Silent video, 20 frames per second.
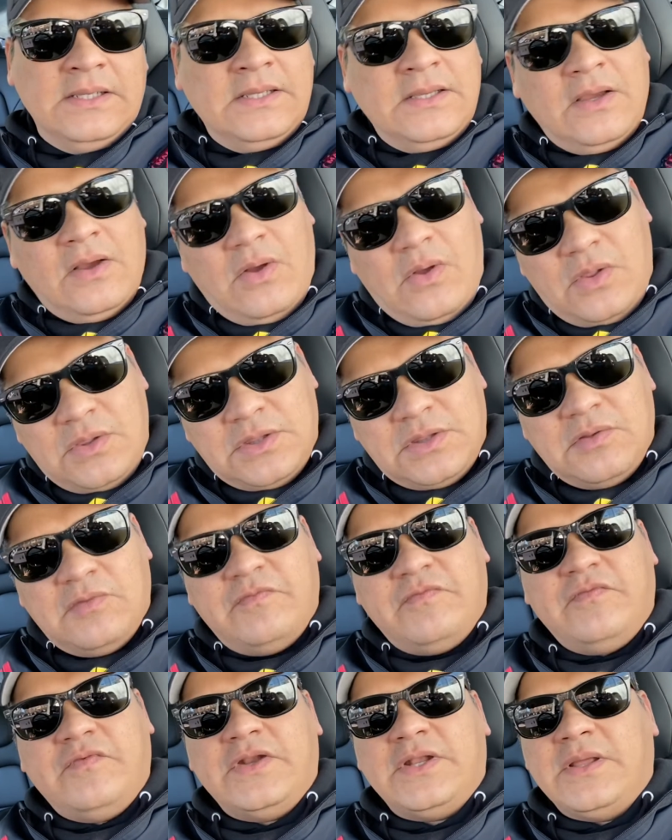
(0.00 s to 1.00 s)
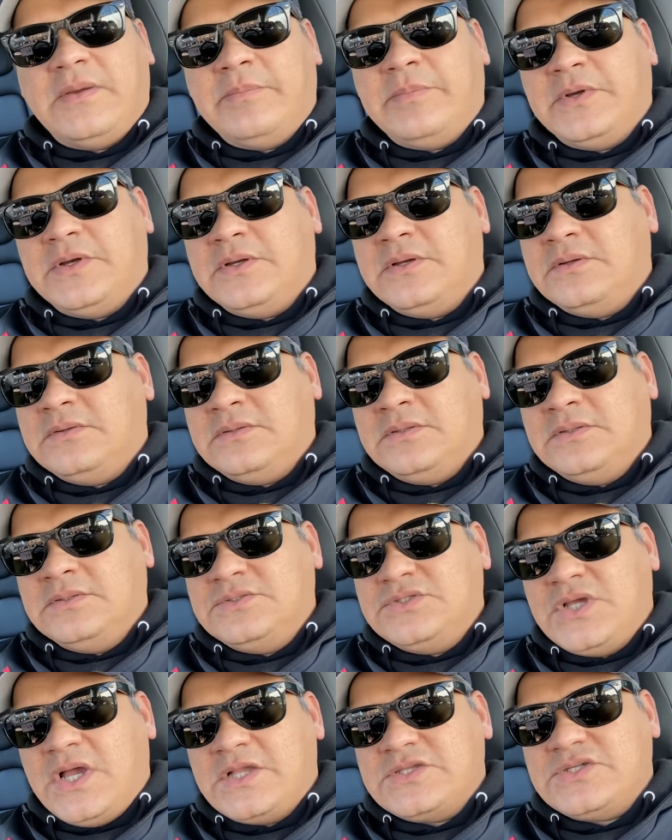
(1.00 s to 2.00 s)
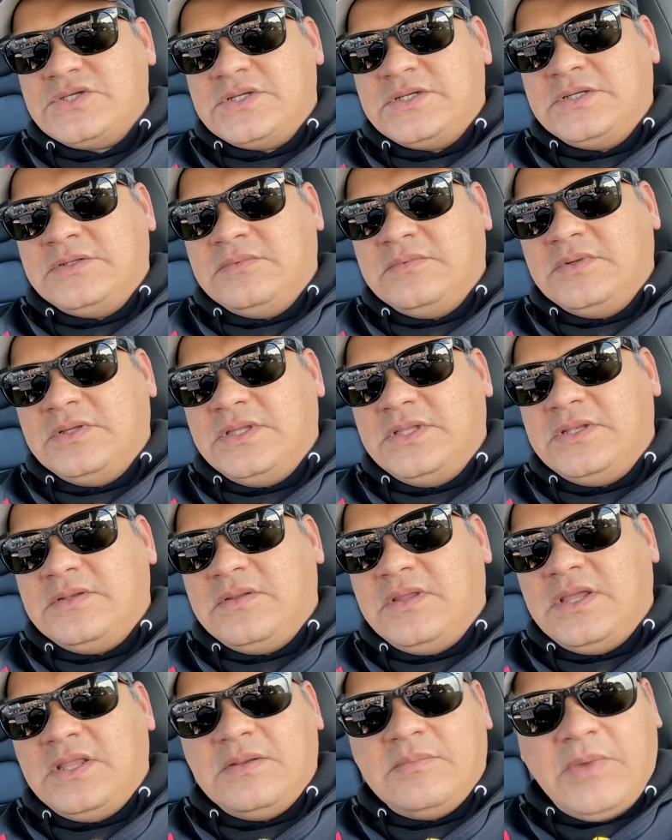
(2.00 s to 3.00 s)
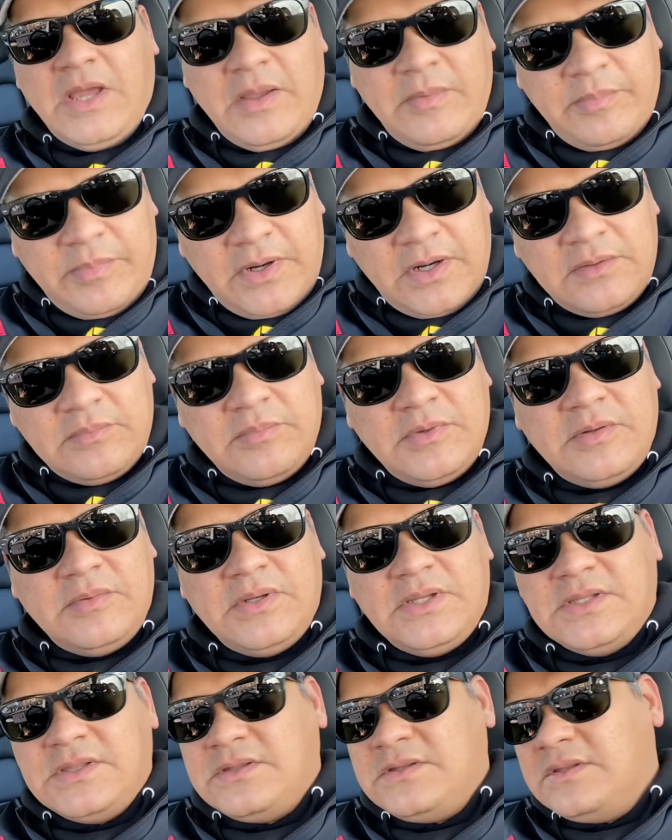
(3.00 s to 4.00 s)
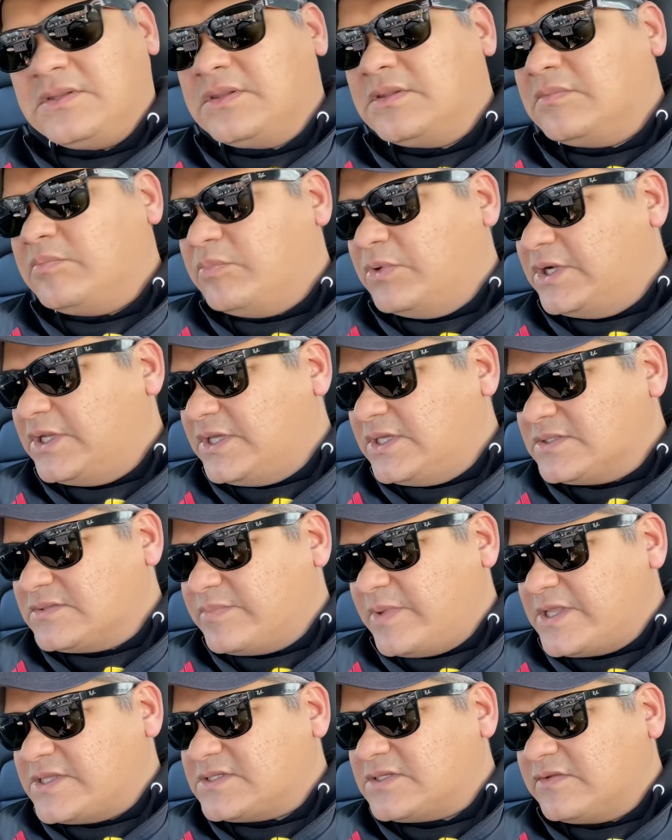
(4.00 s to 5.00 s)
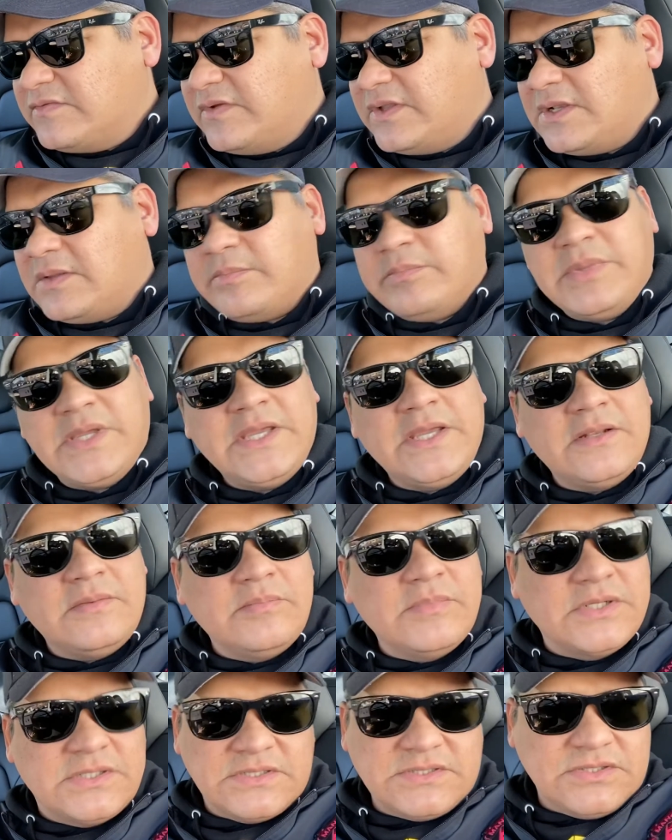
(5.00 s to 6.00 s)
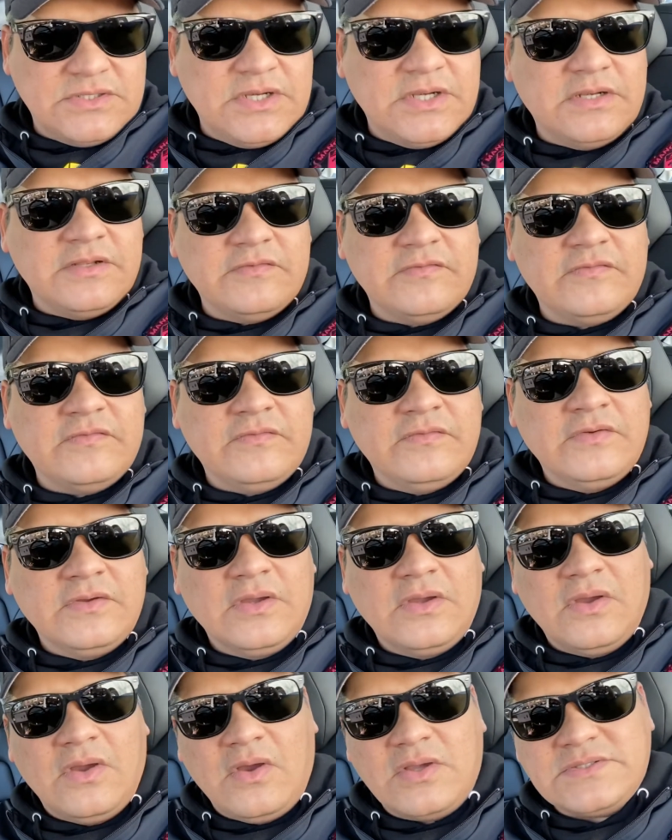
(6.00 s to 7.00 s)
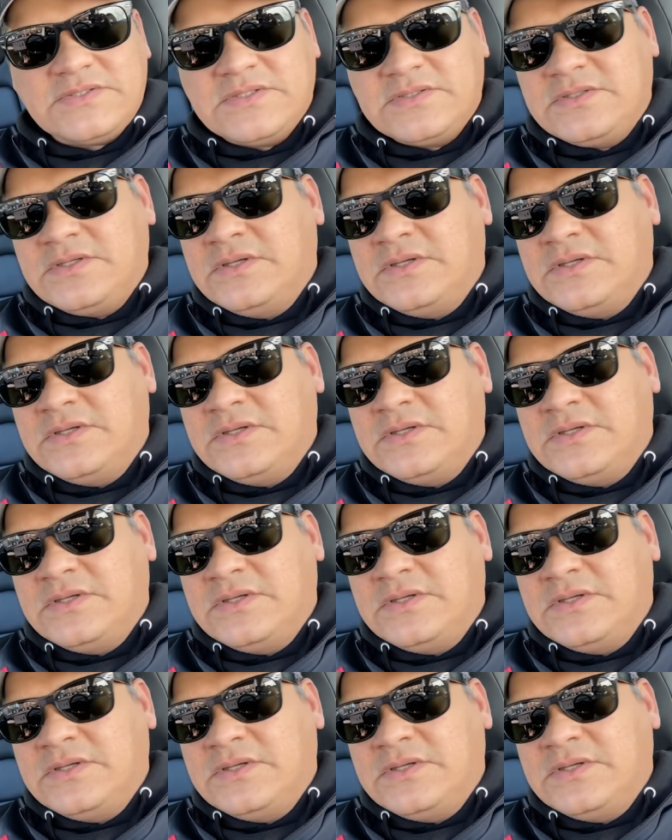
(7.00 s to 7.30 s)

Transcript: also fit up a charger in my apartment. It's just pretty expensive and a big administrative cost.